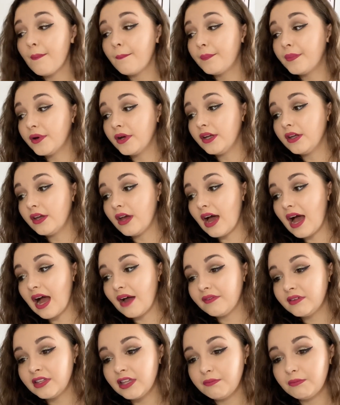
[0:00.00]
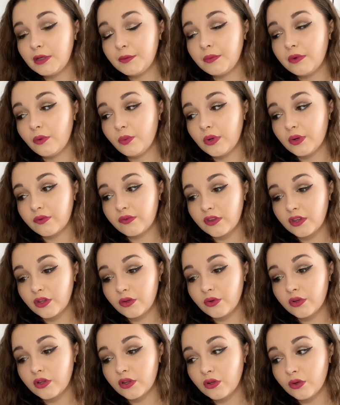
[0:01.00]
But having the people with you
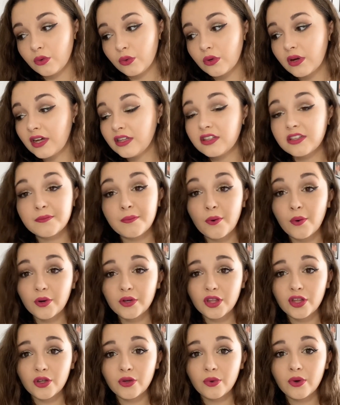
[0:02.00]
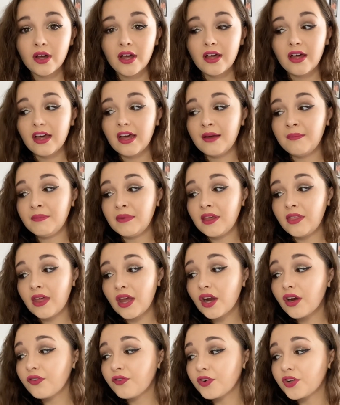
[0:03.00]
who can support you and be
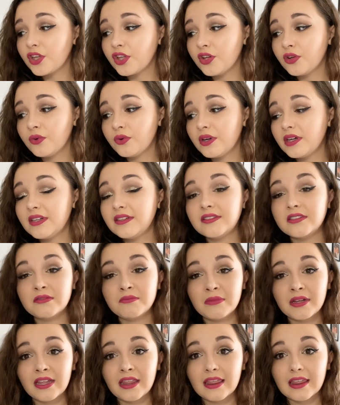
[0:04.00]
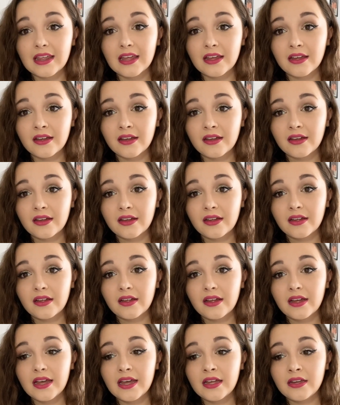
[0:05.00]
there for you is the main thing.
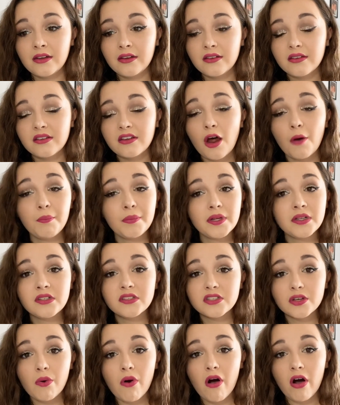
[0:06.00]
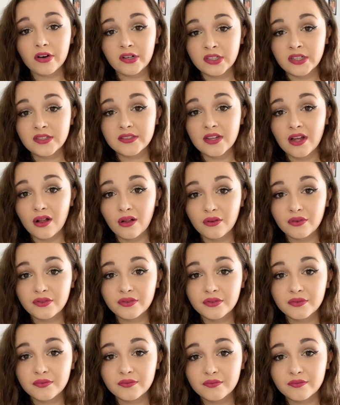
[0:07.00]
And stop being so hard on
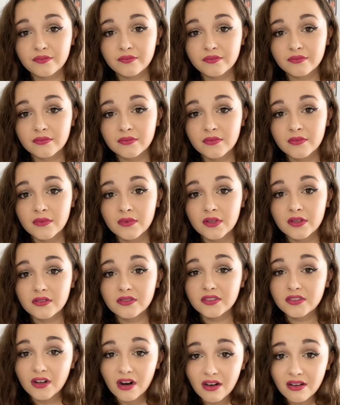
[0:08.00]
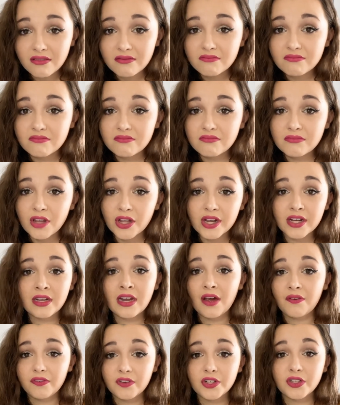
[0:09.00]
yourself. Stop looking
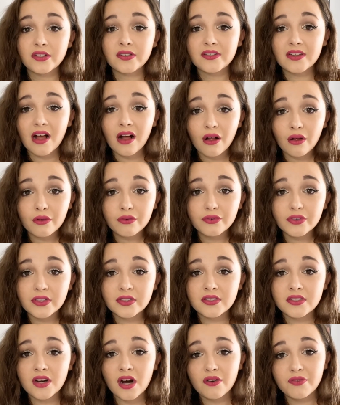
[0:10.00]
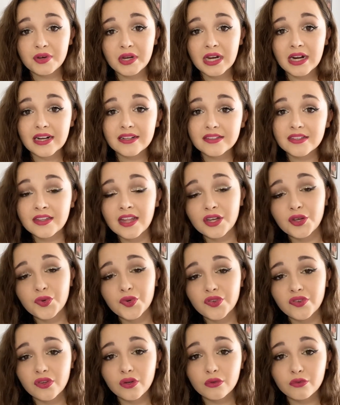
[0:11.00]
after yourself and start realizing that you
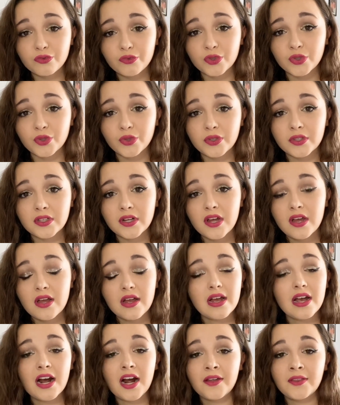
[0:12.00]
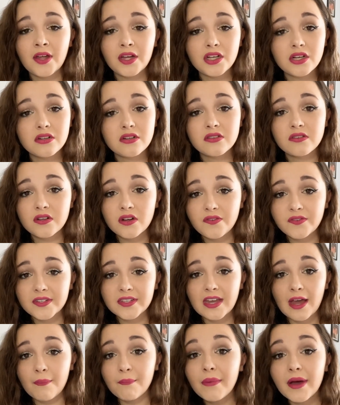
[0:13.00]
deserve food and that you deserve to
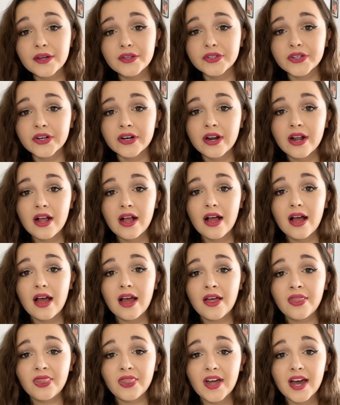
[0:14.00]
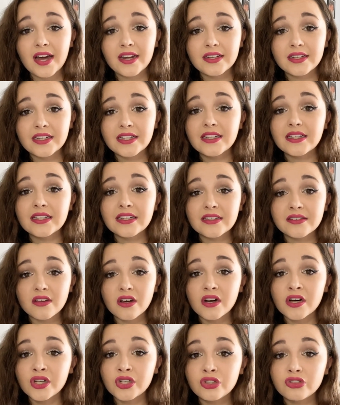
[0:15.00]
get better and that it is
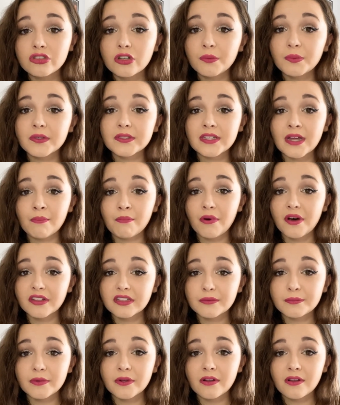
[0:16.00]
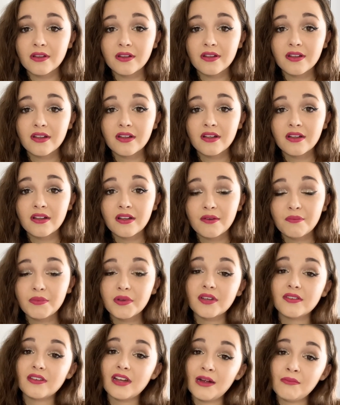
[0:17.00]
100% possible
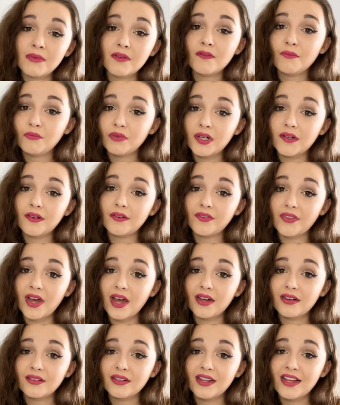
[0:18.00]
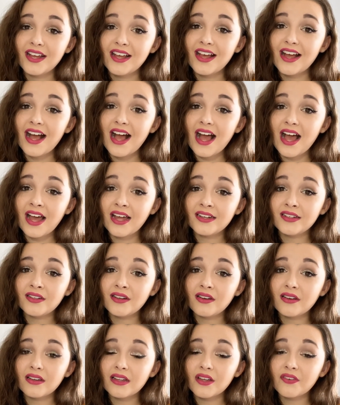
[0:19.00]
because I'm living proof of that.
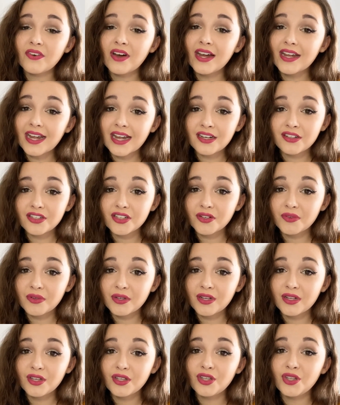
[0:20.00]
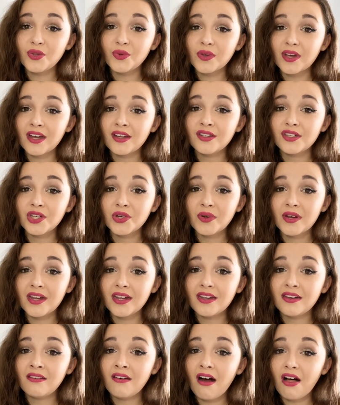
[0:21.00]
And if I can do it, you can do
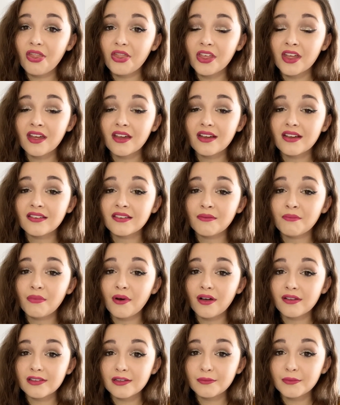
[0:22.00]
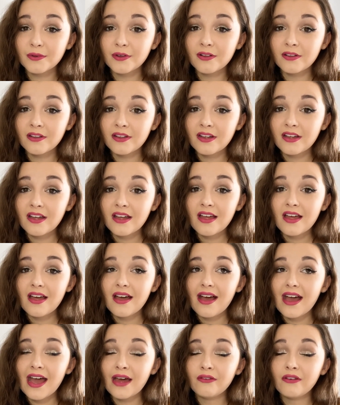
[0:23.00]
it. Nothing is impossible.
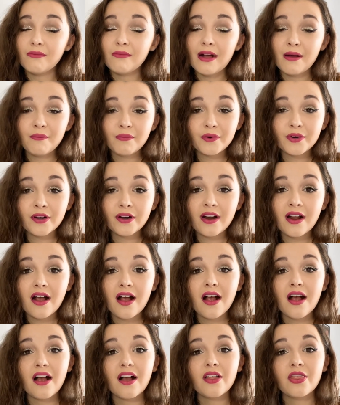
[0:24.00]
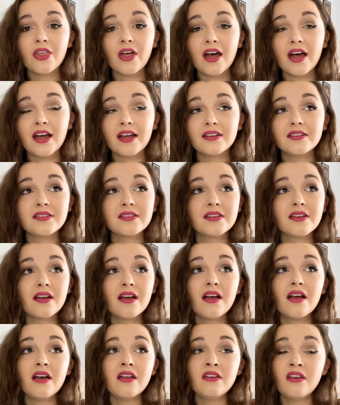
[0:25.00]
And remember that
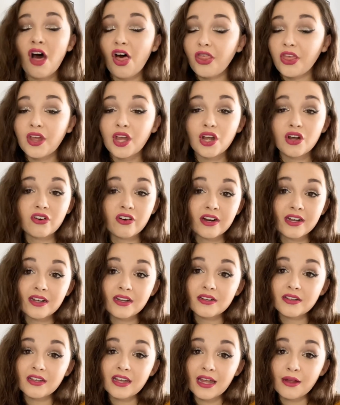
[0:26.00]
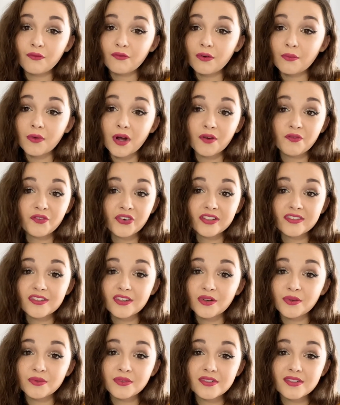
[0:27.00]
nothing great came from comfort
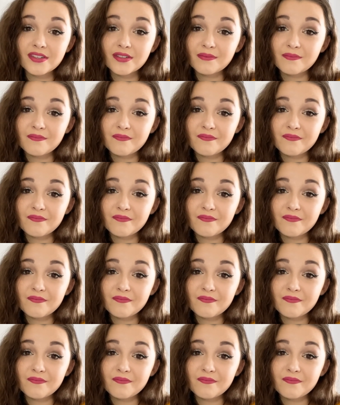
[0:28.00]
zones.